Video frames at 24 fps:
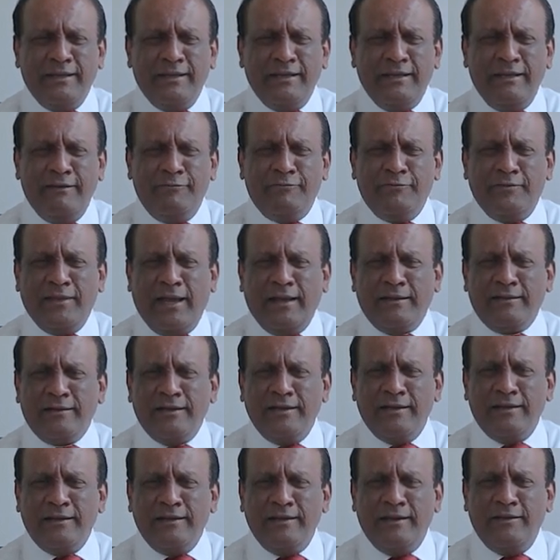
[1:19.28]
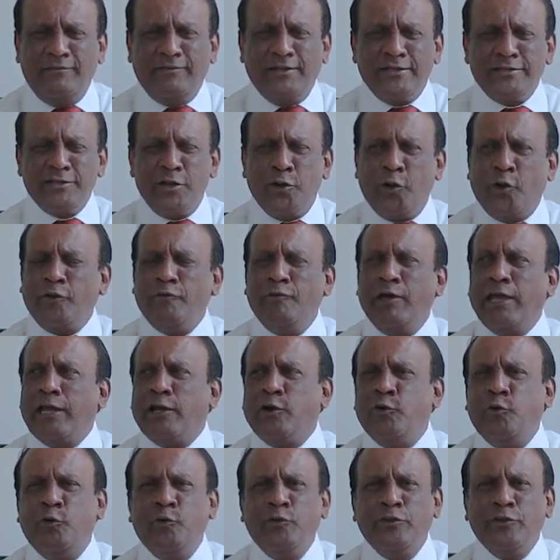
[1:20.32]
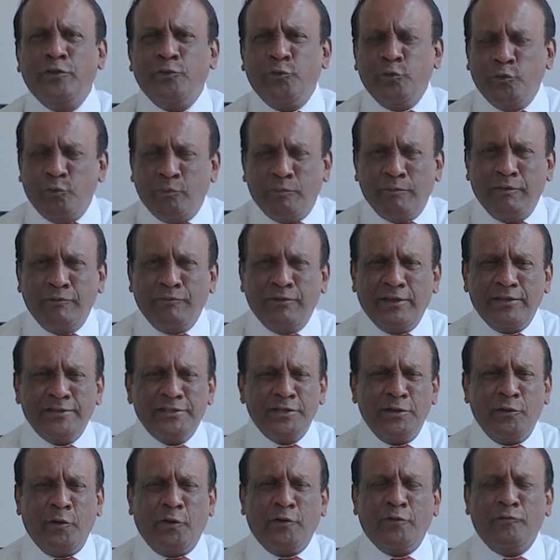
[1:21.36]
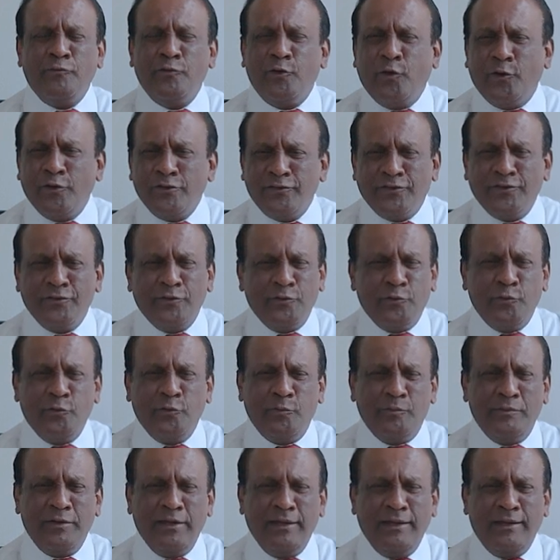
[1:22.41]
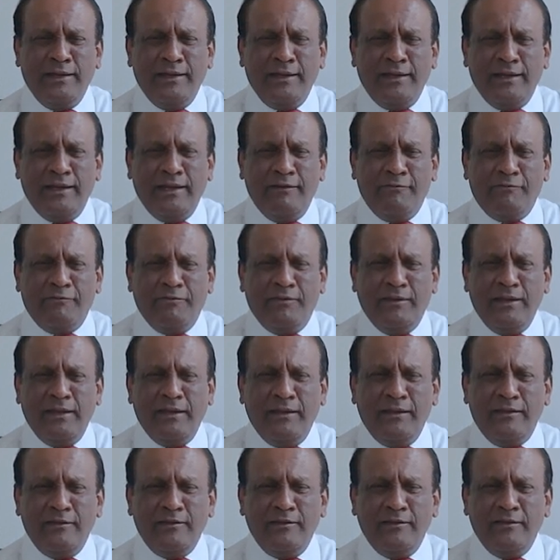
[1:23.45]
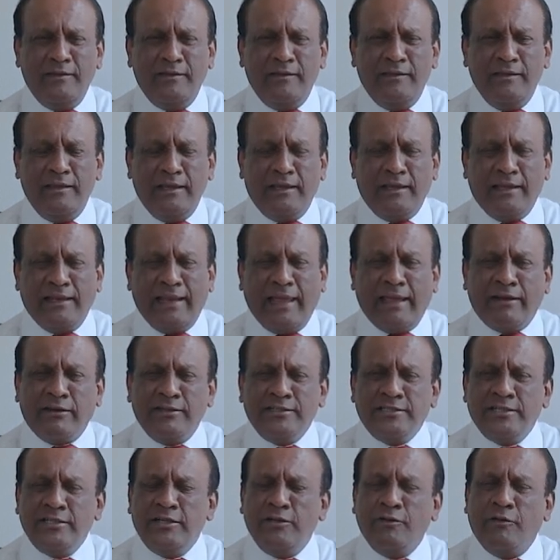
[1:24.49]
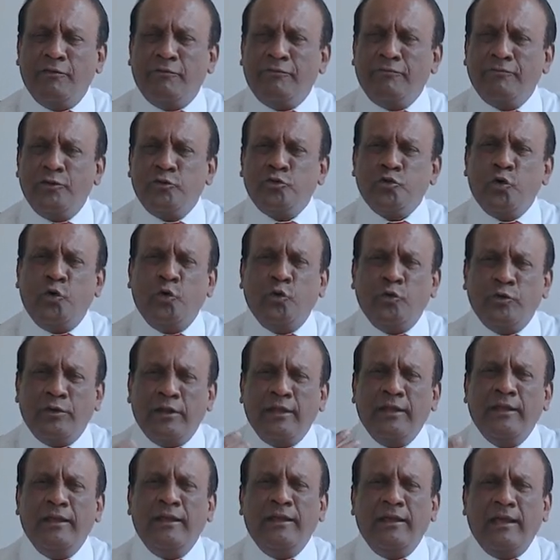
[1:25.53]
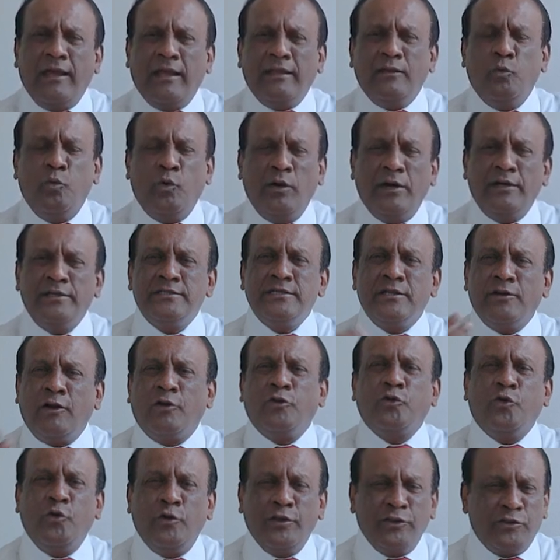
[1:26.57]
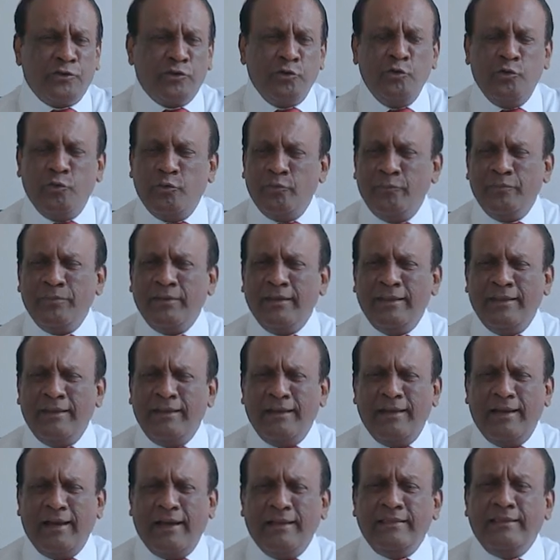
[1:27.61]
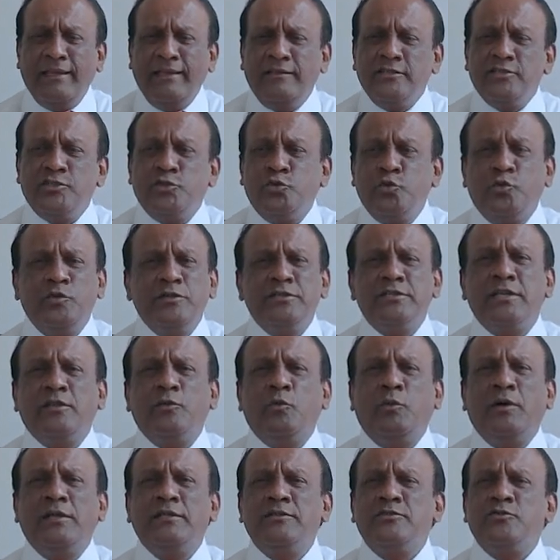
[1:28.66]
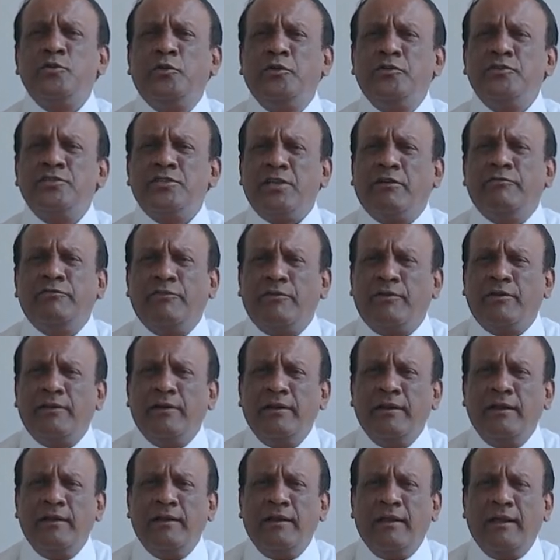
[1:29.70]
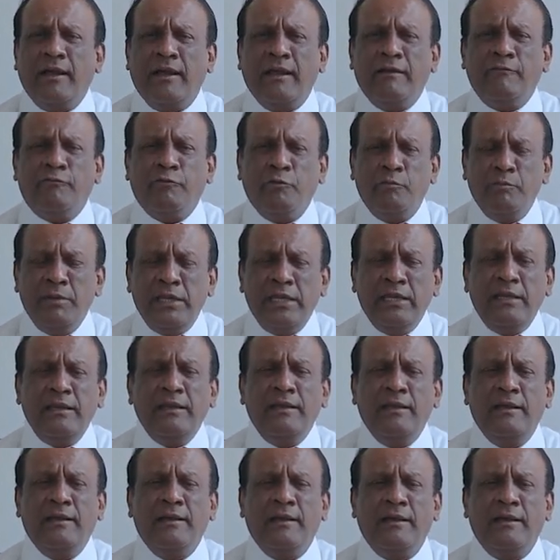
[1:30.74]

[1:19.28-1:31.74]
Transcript: if that if there's a lot of echo in the room, if there's a lot of noise in the room, if the the clarity of the tone and the words are not going through, I think the students are the ones who are going to suffer. And for me,